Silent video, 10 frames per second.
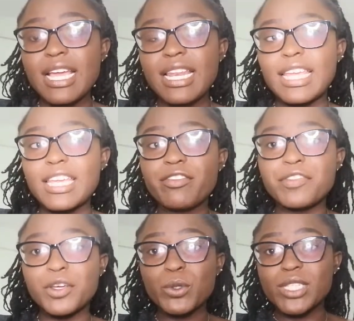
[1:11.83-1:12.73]
Like, if
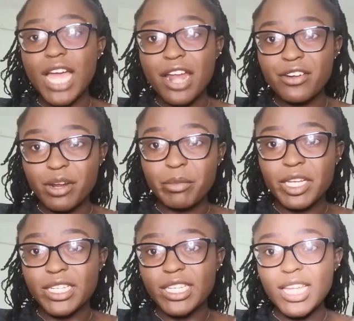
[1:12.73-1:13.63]
there was a
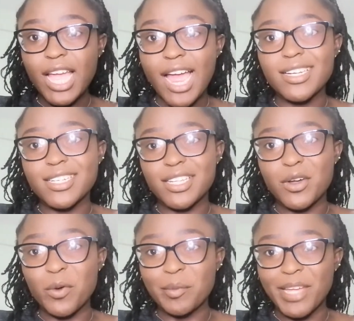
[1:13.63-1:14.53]
remedy I'd
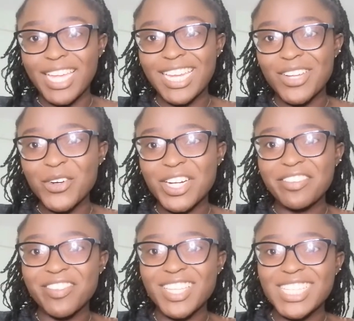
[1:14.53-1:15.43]
recommend, or
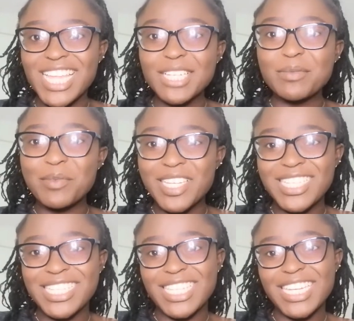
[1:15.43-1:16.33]
if there's that
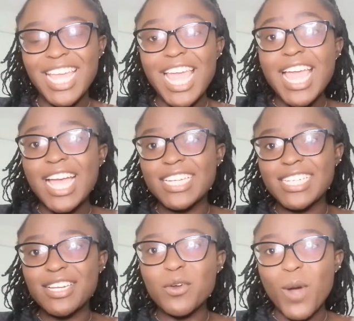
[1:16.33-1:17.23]
medicine I
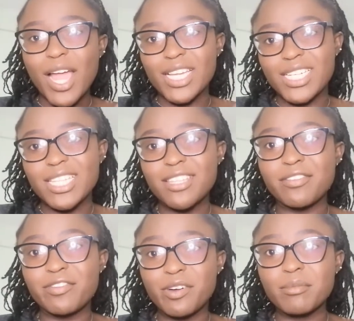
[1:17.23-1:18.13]
really want the
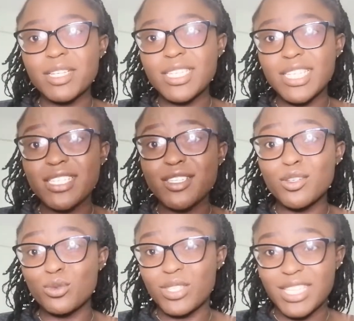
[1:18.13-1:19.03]

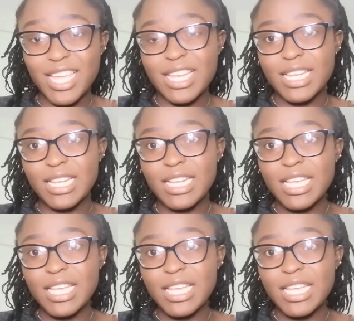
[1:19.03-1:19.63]
pharmacist to sell,